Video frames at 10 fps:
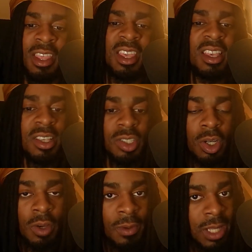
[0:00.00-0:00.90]

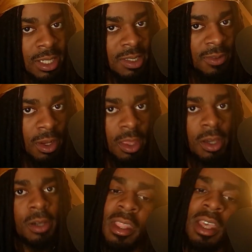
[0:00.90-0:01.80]
So if you like this
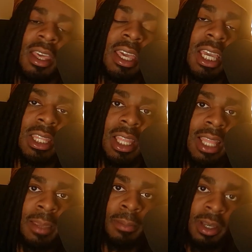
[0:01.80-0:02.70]
video, hit the
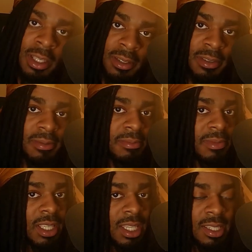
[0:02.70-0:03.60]
like button,
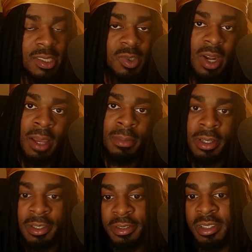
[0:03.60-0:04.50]
hit the subscribe
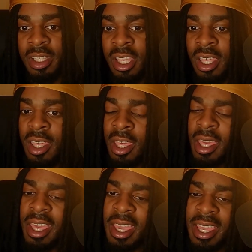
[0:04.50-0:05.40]
button,
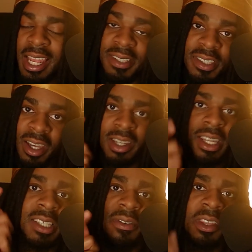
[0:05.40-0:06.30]
and I'll see you on the
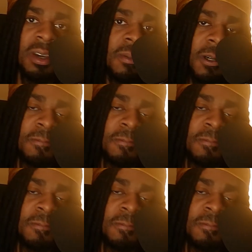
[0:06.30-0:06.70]
next video, man.